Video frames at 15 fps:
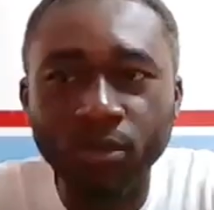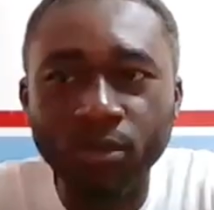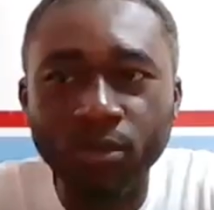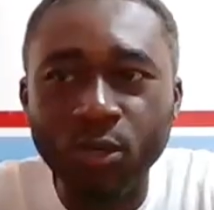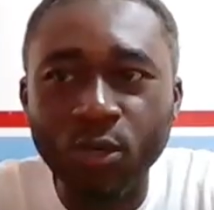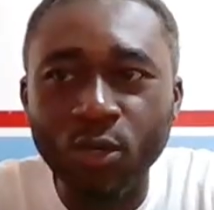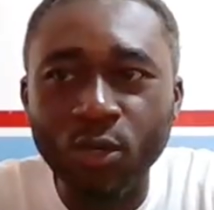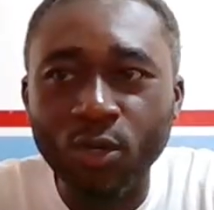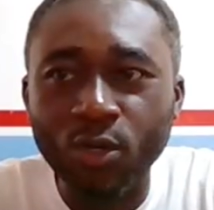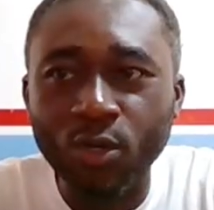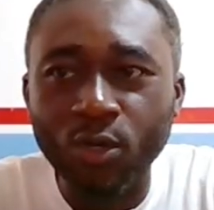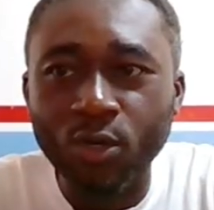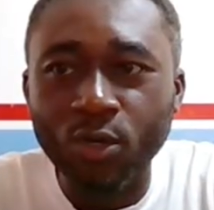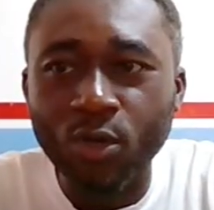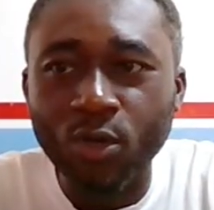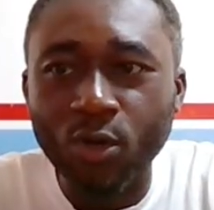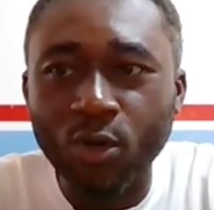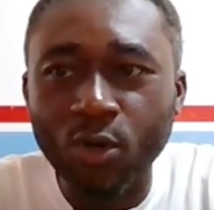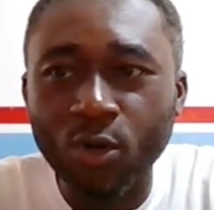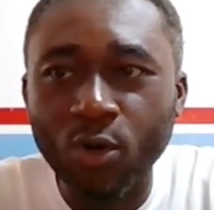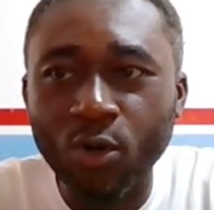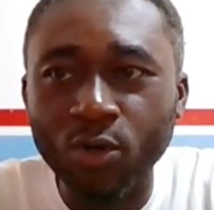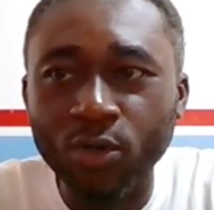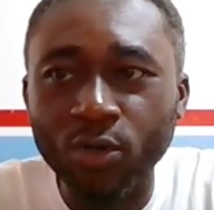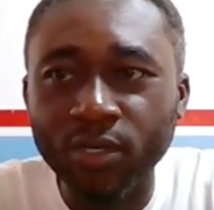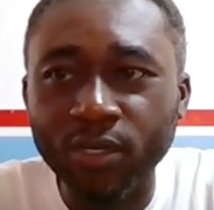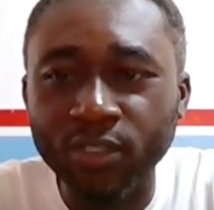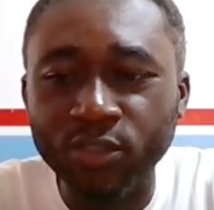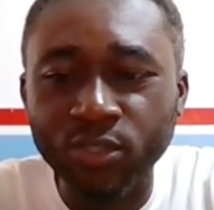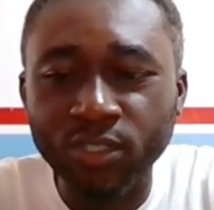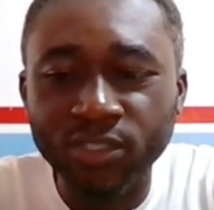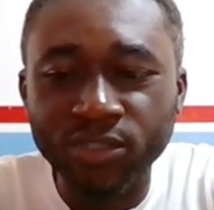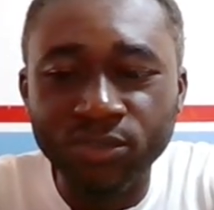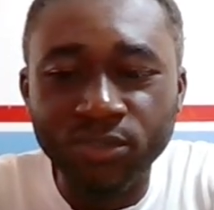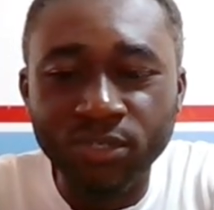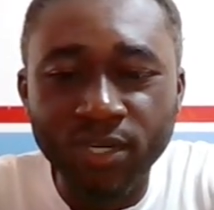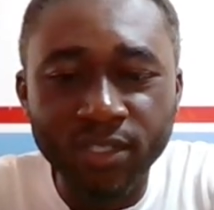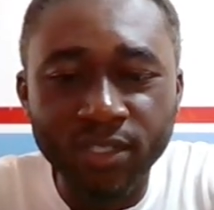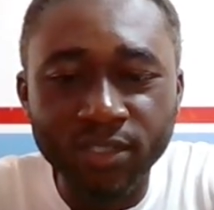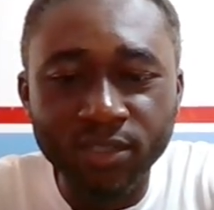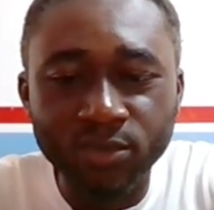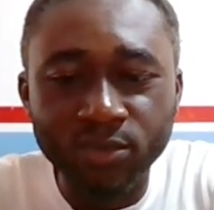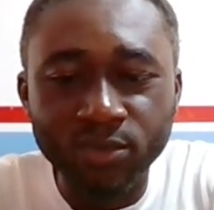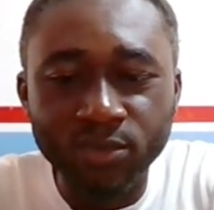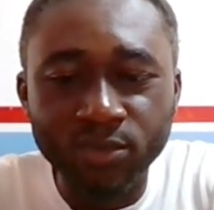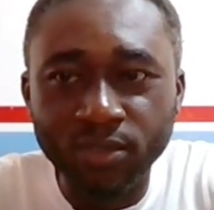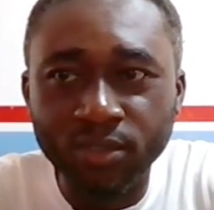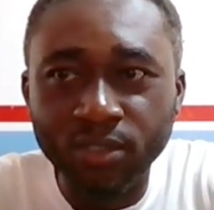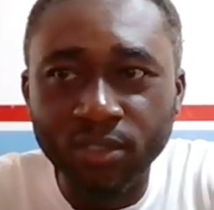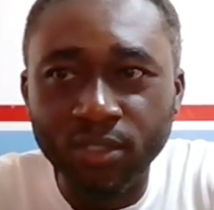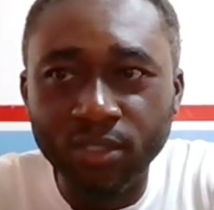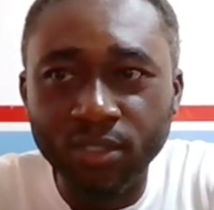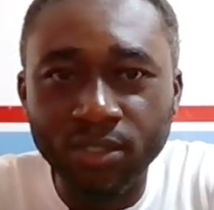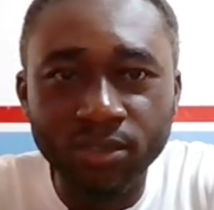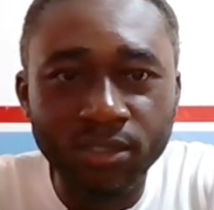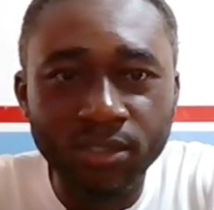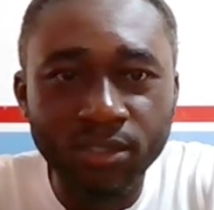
about it. Okay, so let's try this one.